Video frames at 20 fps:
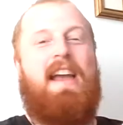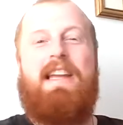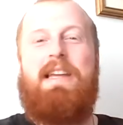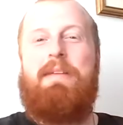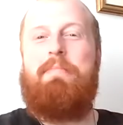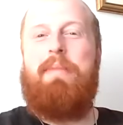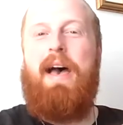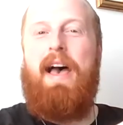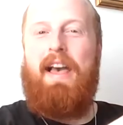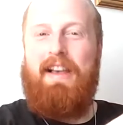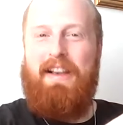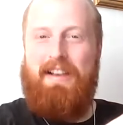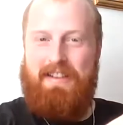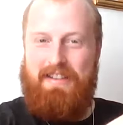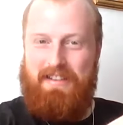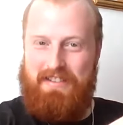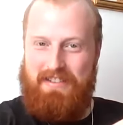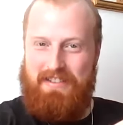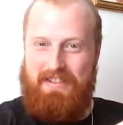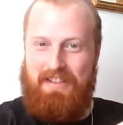
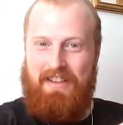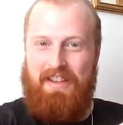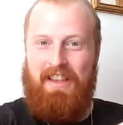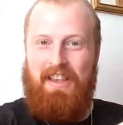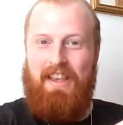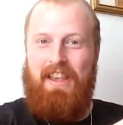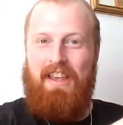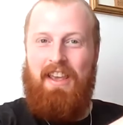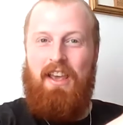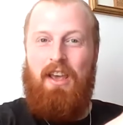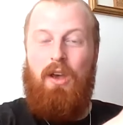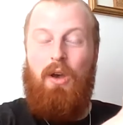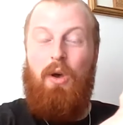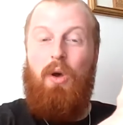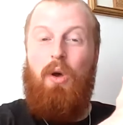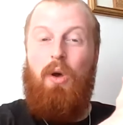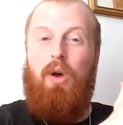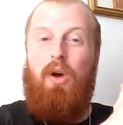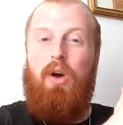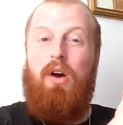apex,
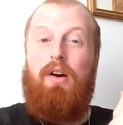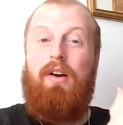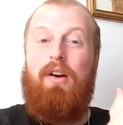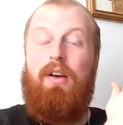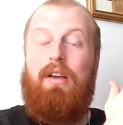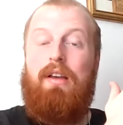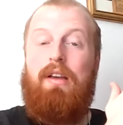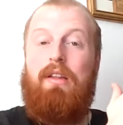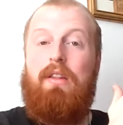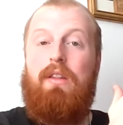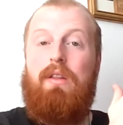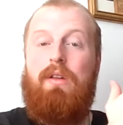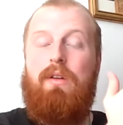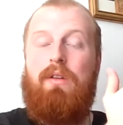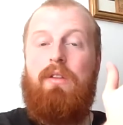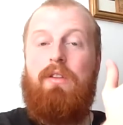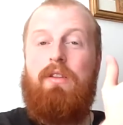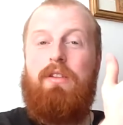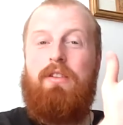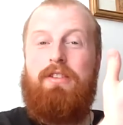
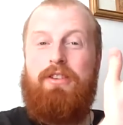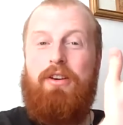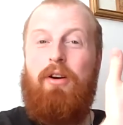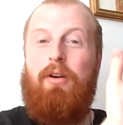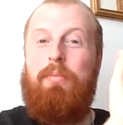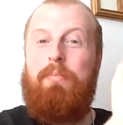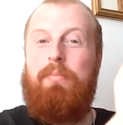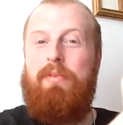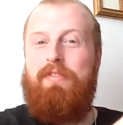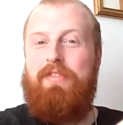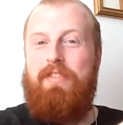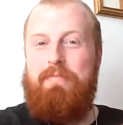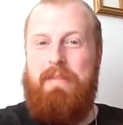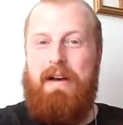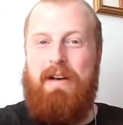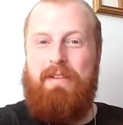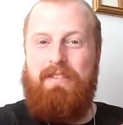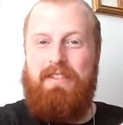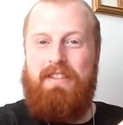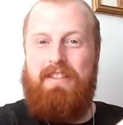the top of the
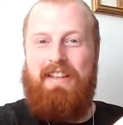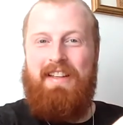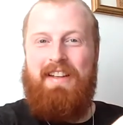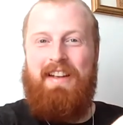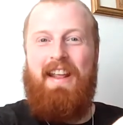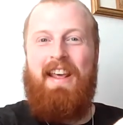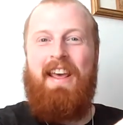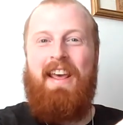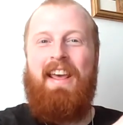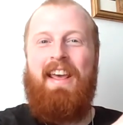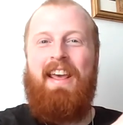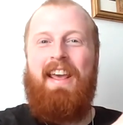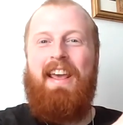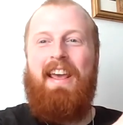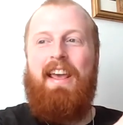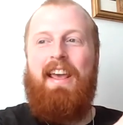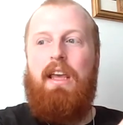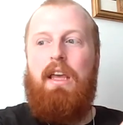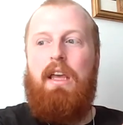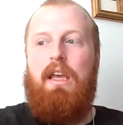mountain
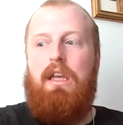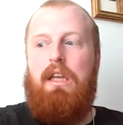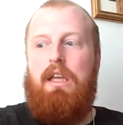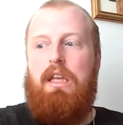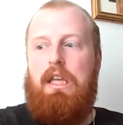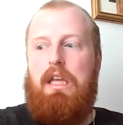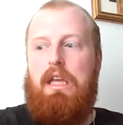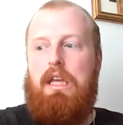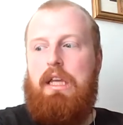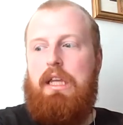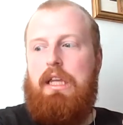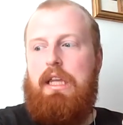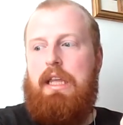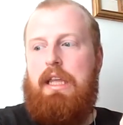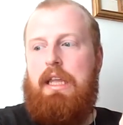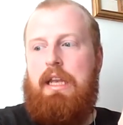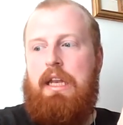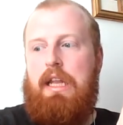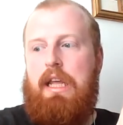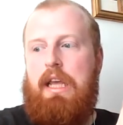
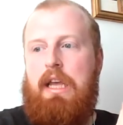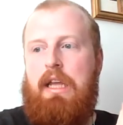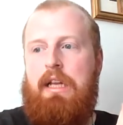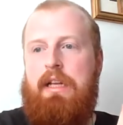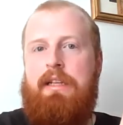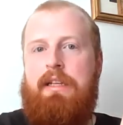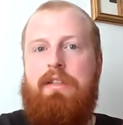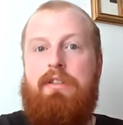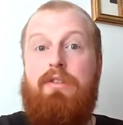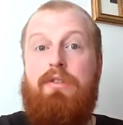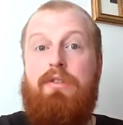in any